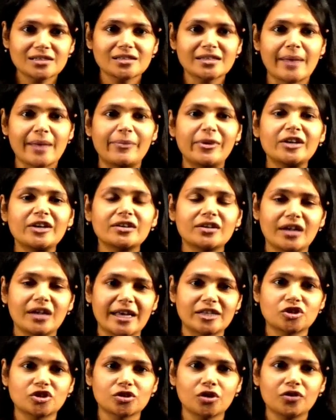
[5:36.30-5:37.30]
is a separate
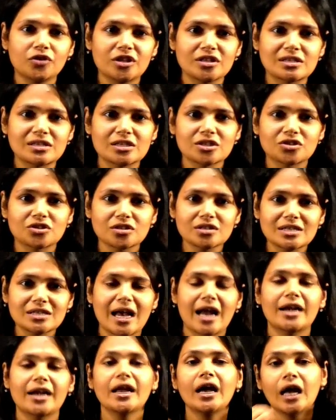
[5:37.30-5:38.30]
lecture on incisions
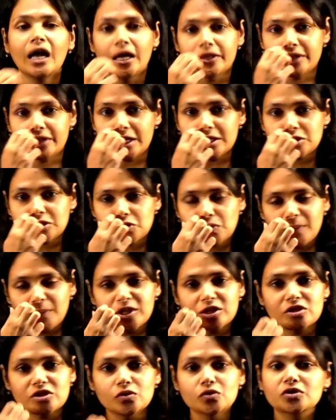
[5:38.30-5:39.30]
and the
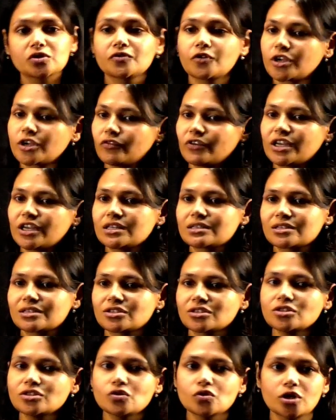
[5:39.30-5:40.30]
instruments used for giving
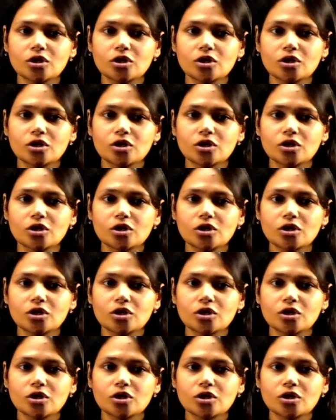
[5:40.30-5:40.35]
incisions.